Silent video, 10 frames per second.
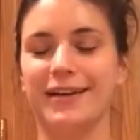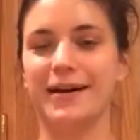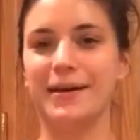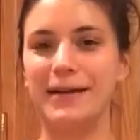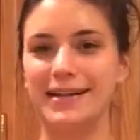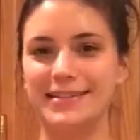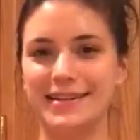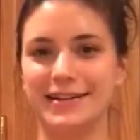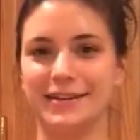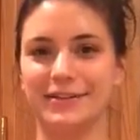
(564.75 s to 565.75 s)

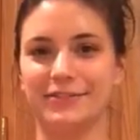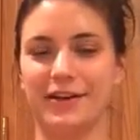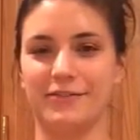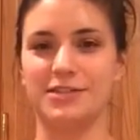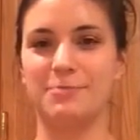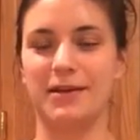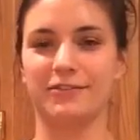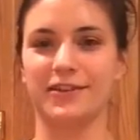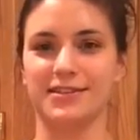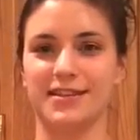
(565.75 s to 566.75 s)
idea of its
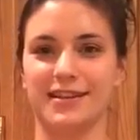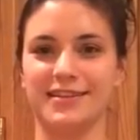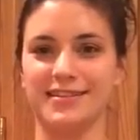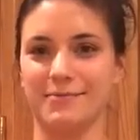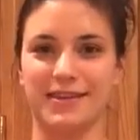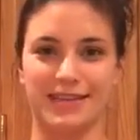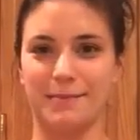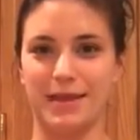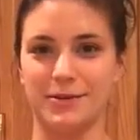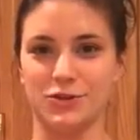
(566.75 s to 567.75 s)
benefits than something
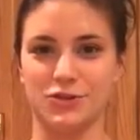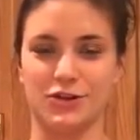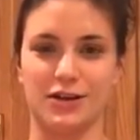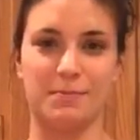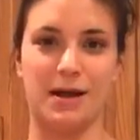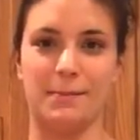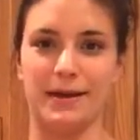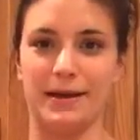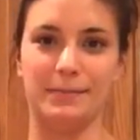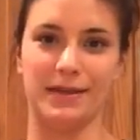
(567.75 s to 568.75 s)
that maybe just started
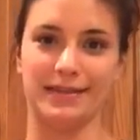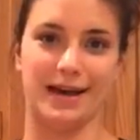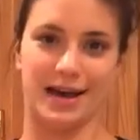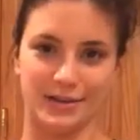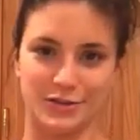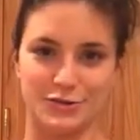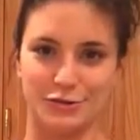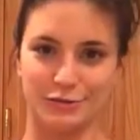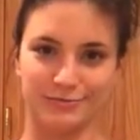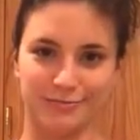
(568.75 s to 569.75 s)
popping up like the hottest
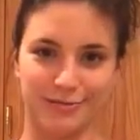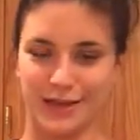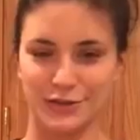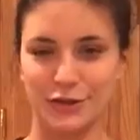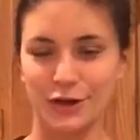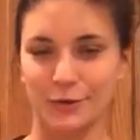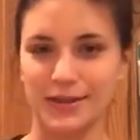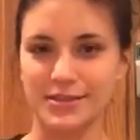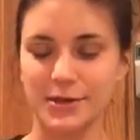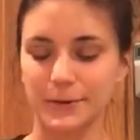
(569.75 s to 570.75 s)
new thing to cook
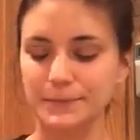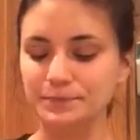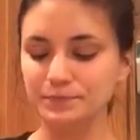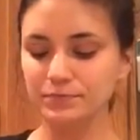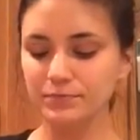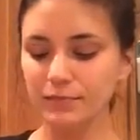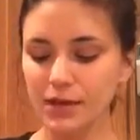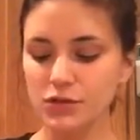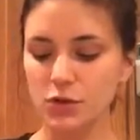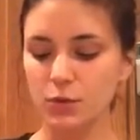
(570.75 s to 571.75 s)
with.
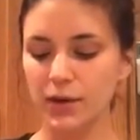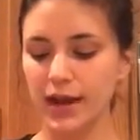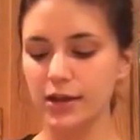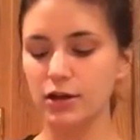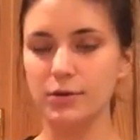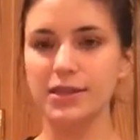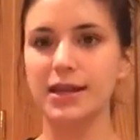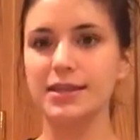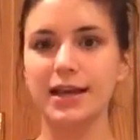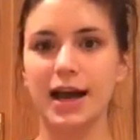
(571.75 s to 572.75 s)
So when I cook with
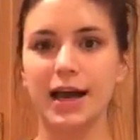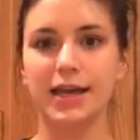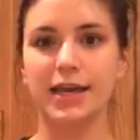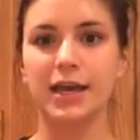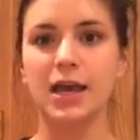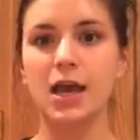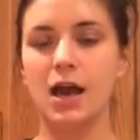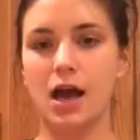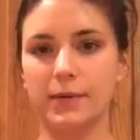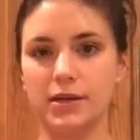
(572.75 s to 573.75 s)
anything high heat,
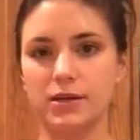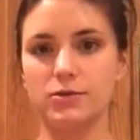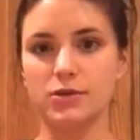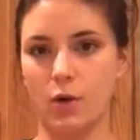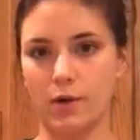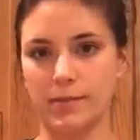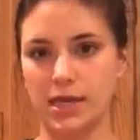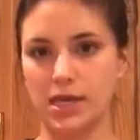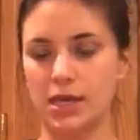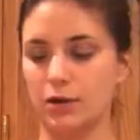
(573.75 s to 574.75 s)
I'm going to use
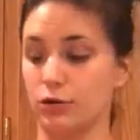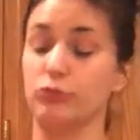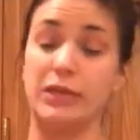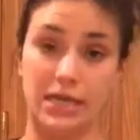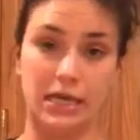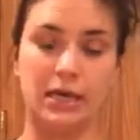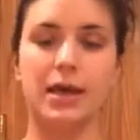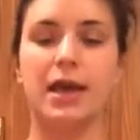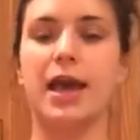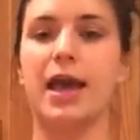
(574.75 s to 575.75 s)
ghee or ghee
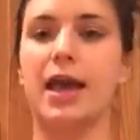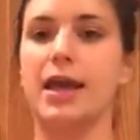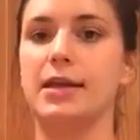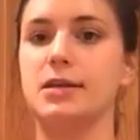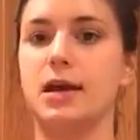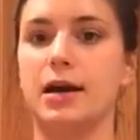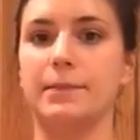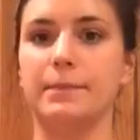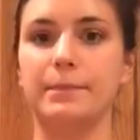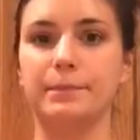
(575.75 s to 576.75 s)

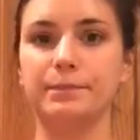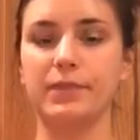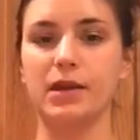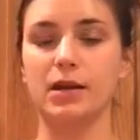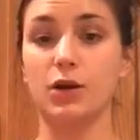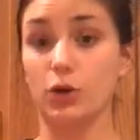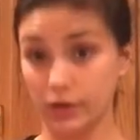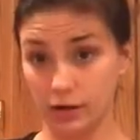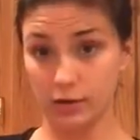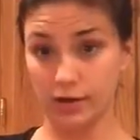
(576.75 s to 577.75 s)
and
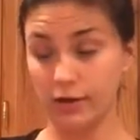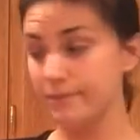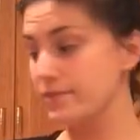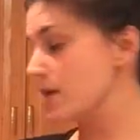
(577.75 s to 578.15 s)
coconut oil.